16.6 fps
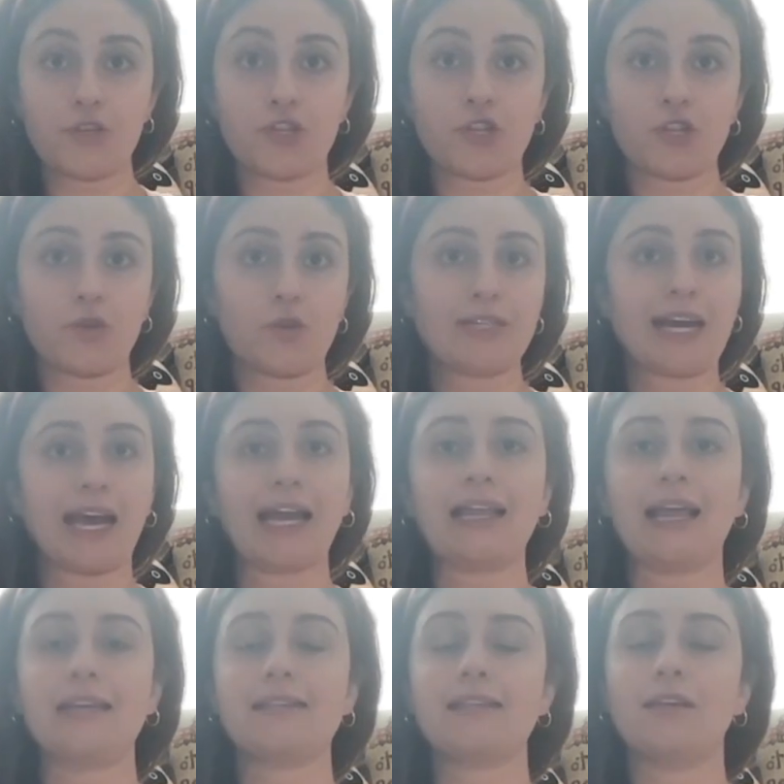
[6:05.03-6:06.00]
to tight
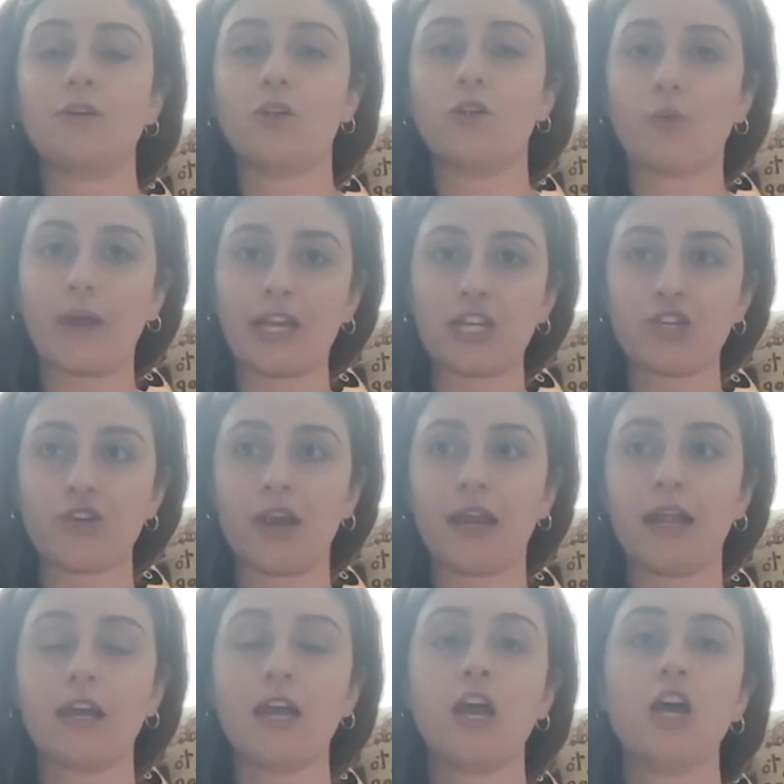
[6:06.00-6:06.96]
lacing or waist
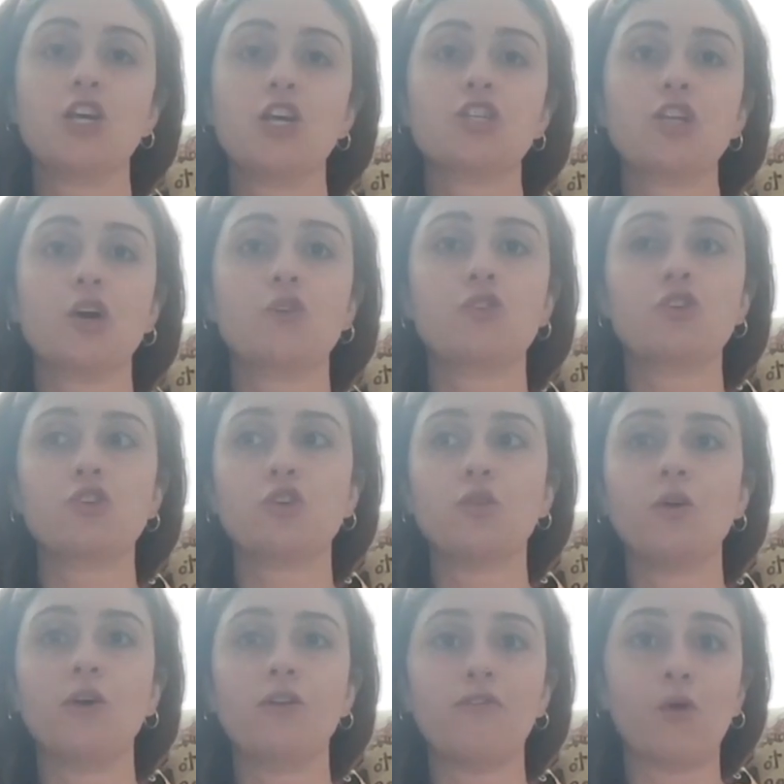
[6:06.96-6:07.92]
training, so to
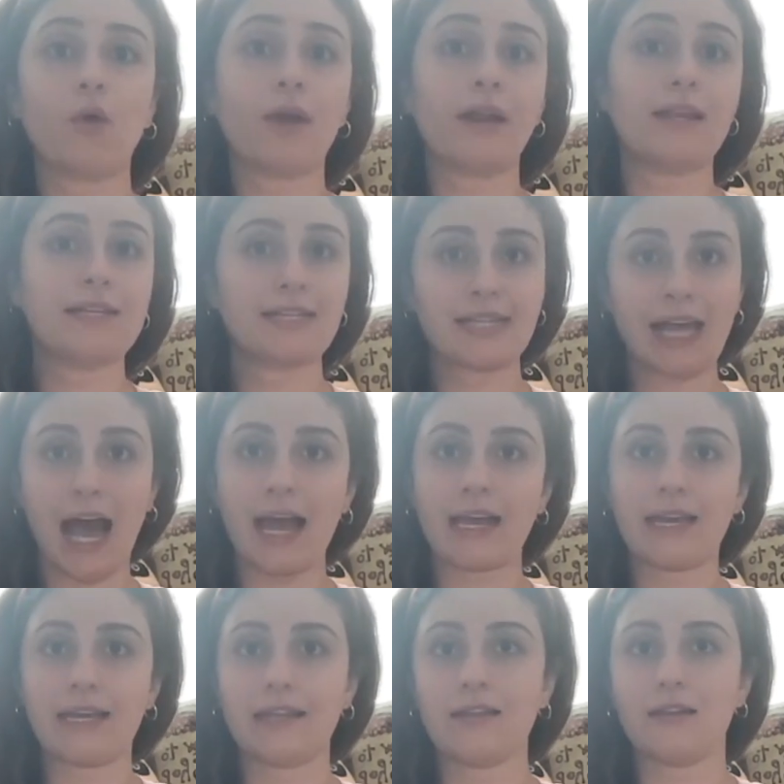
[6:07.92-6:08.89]
avoid
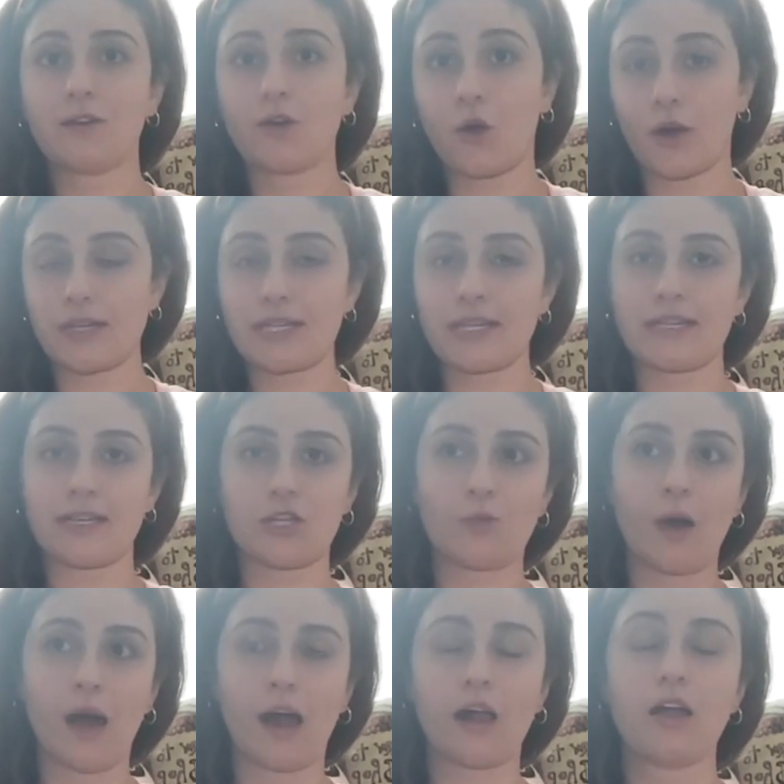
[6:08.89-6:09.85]
satin corsets as
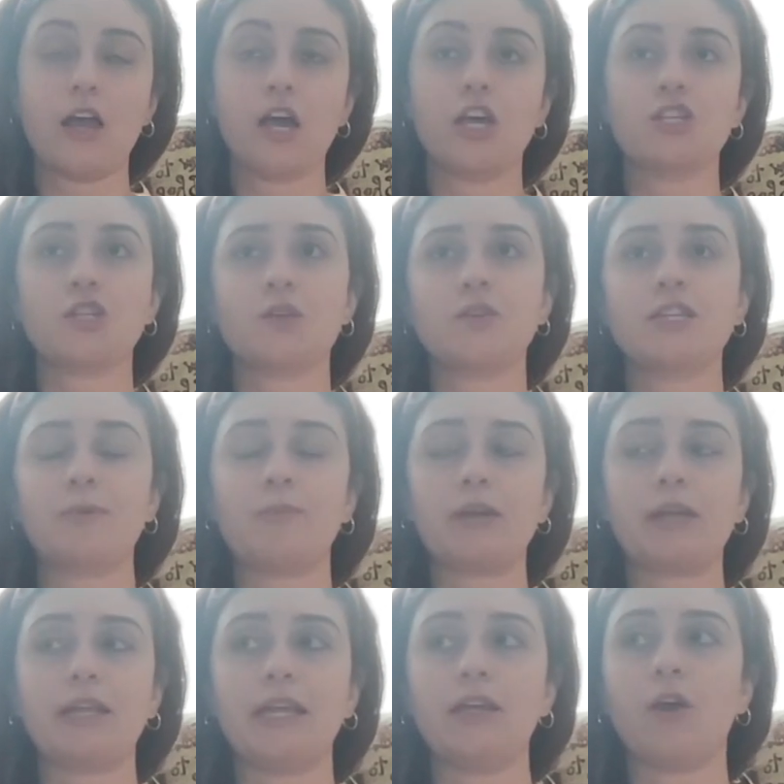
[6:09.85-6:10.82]
well. So
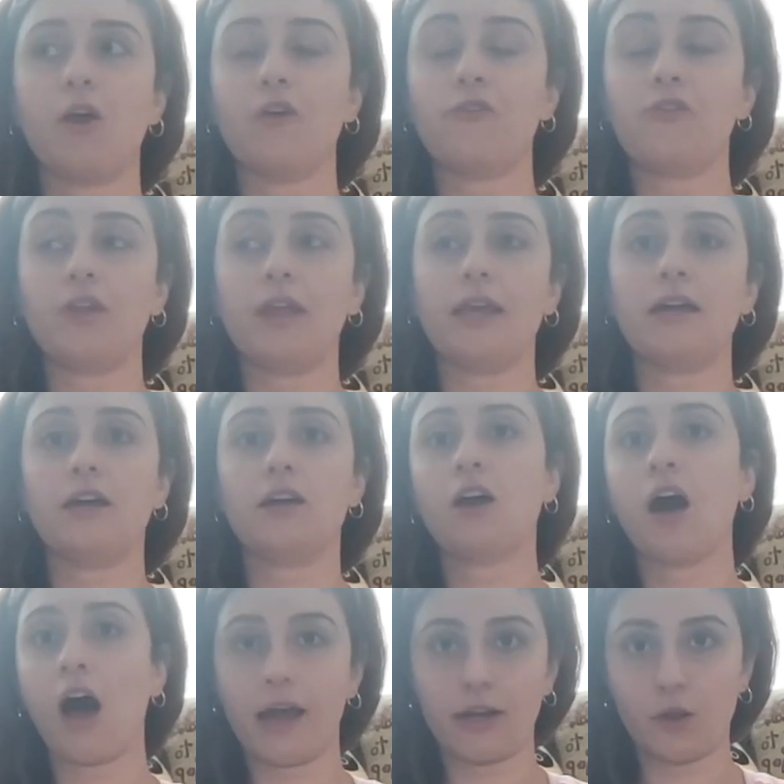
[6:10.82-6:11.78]
typically go for like a
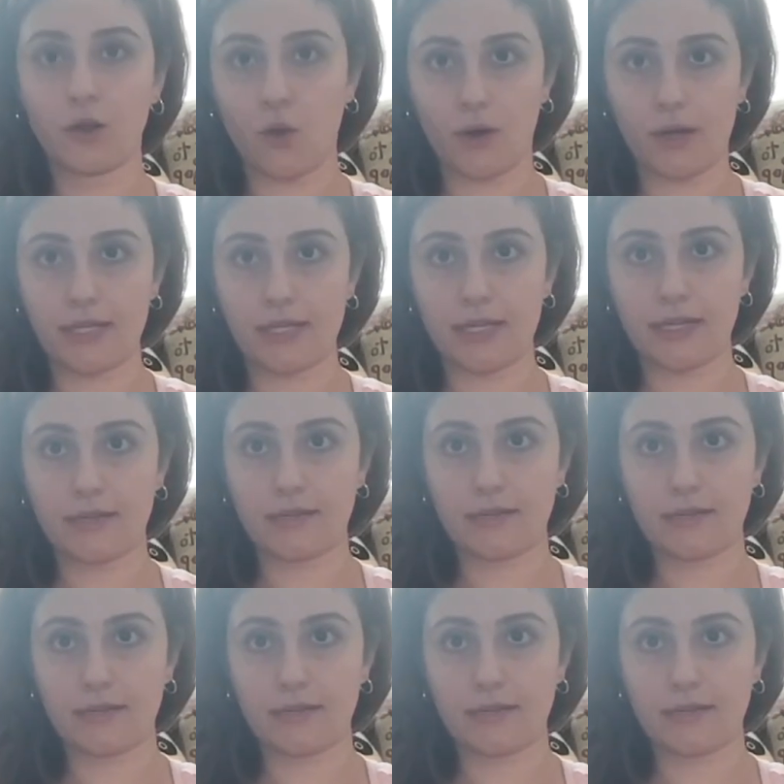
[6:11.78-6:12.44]
cotton corset,